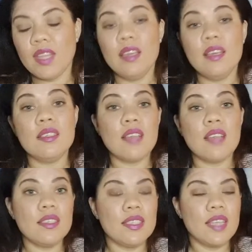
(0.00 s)

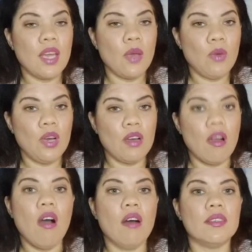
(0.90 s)
sites that I work
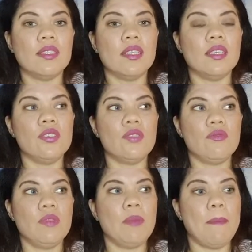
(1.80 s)
on. Just
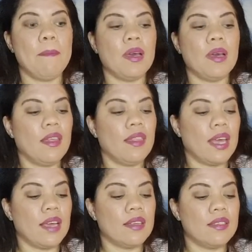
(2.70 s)
remember
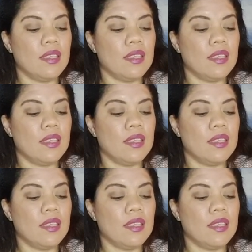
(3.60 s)
that